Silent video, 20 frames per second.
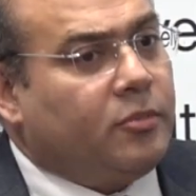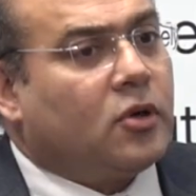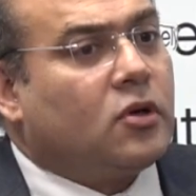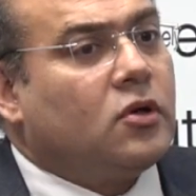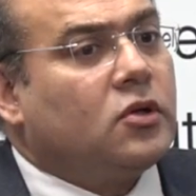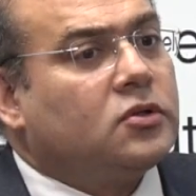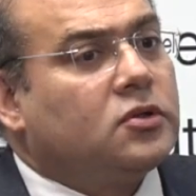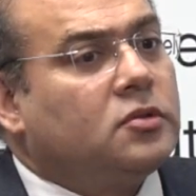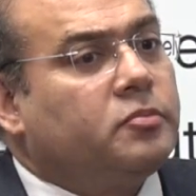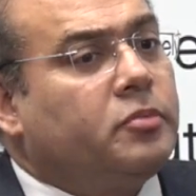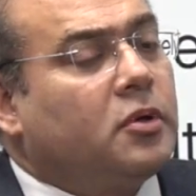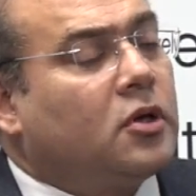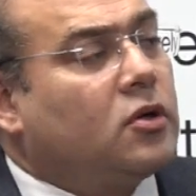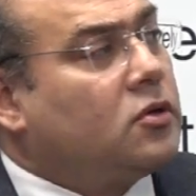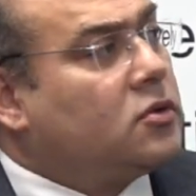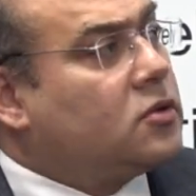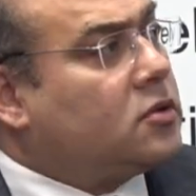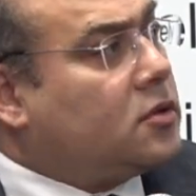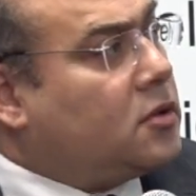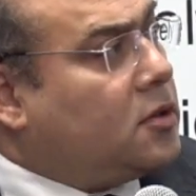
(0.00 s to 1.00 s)
because
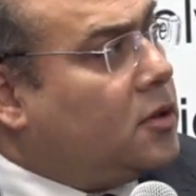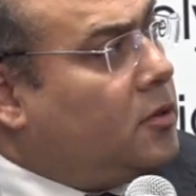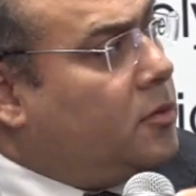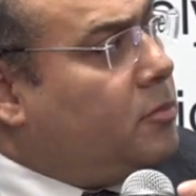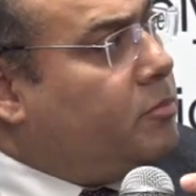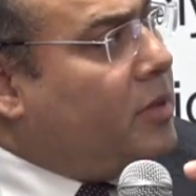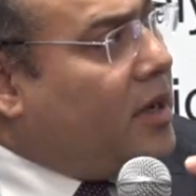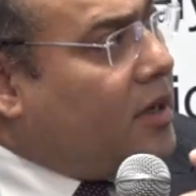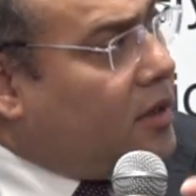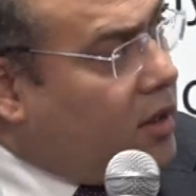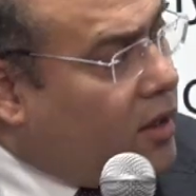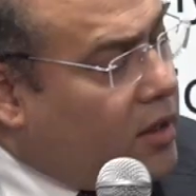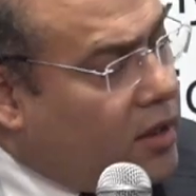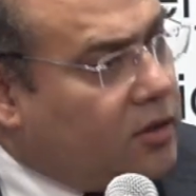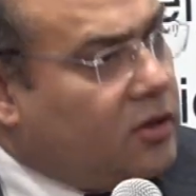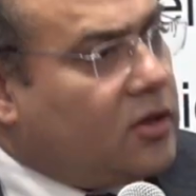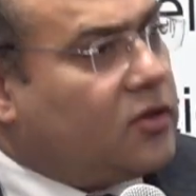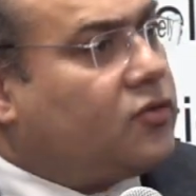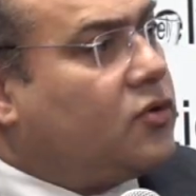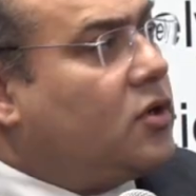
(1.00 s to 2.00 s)
the banking
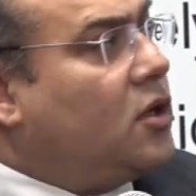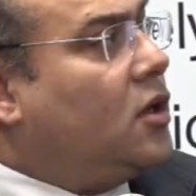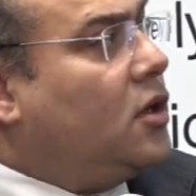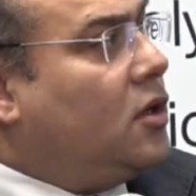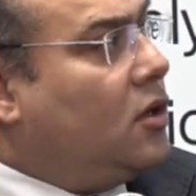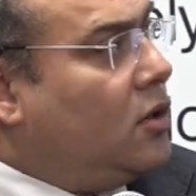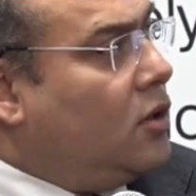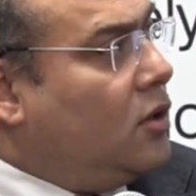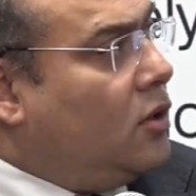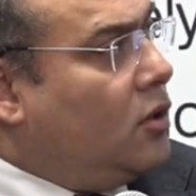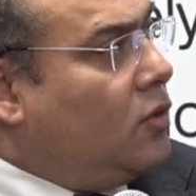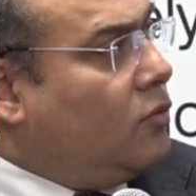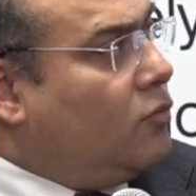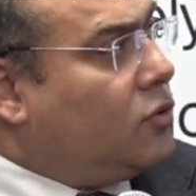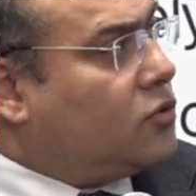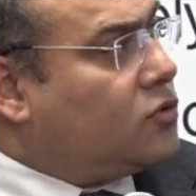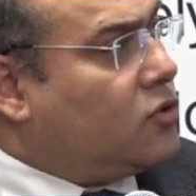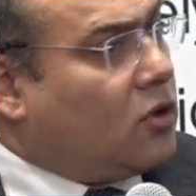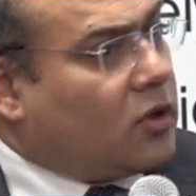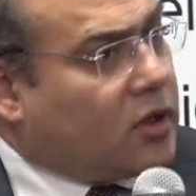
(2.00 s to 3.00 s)
industry
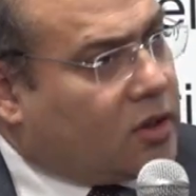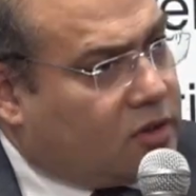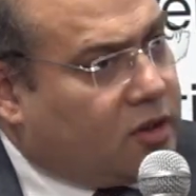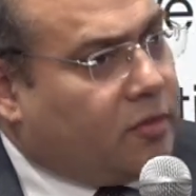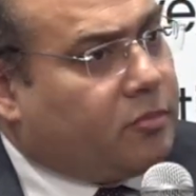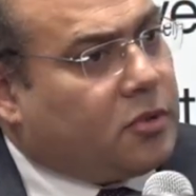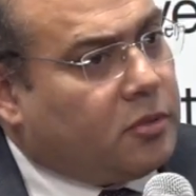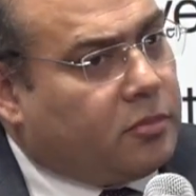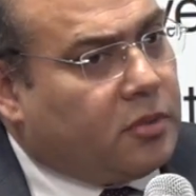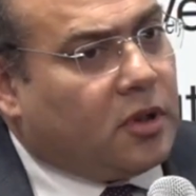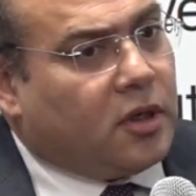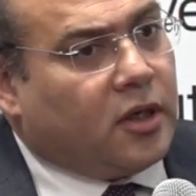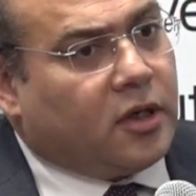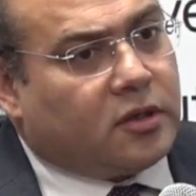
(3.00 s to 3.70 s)
was not acceptable.